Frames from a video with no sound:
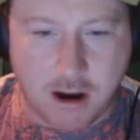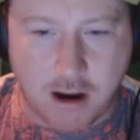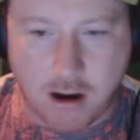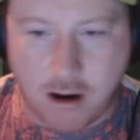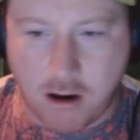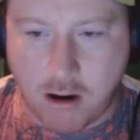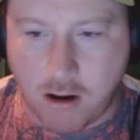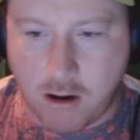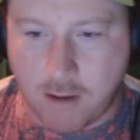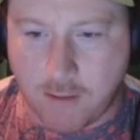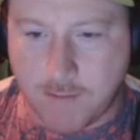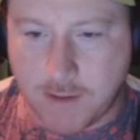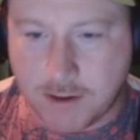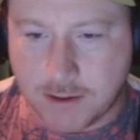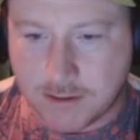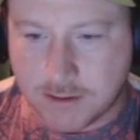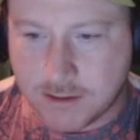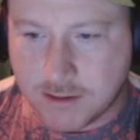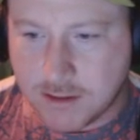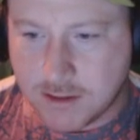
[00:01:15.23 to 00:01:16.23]
arm.
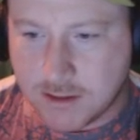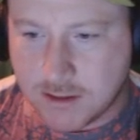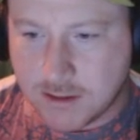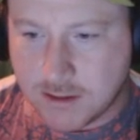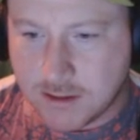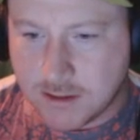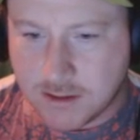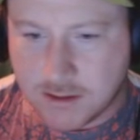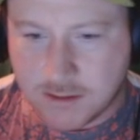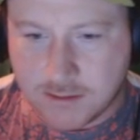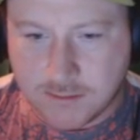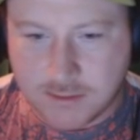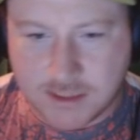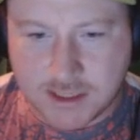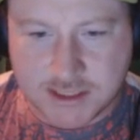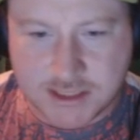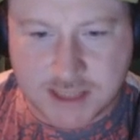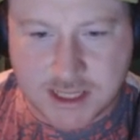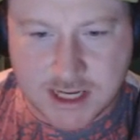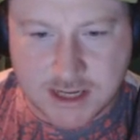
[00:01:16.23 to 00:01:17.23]

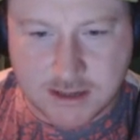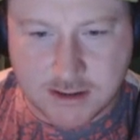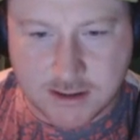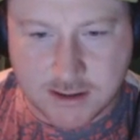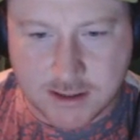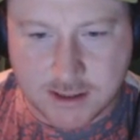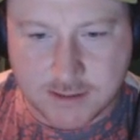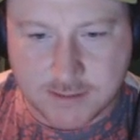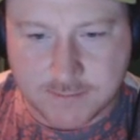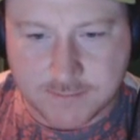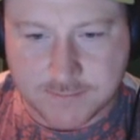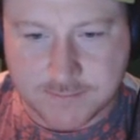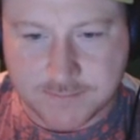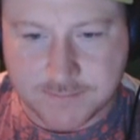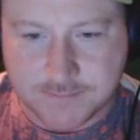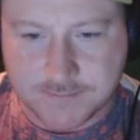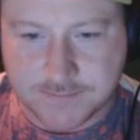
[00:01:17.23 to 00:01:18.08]
Where's that? Oh, yeah.